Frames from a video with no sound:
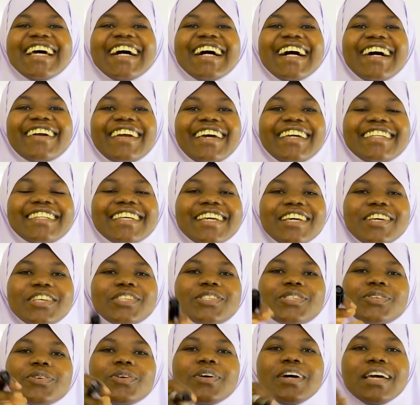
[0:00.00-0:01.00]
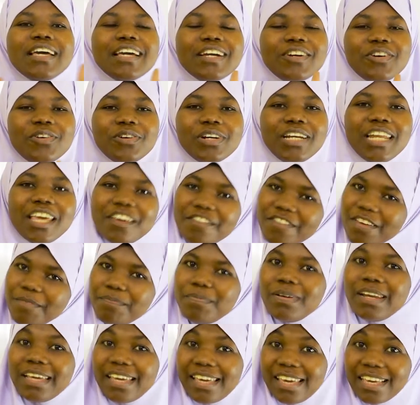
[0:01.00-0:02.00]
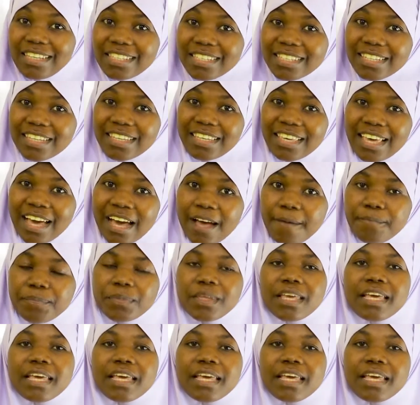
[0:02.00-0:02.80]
All right, so leave a place, yeah,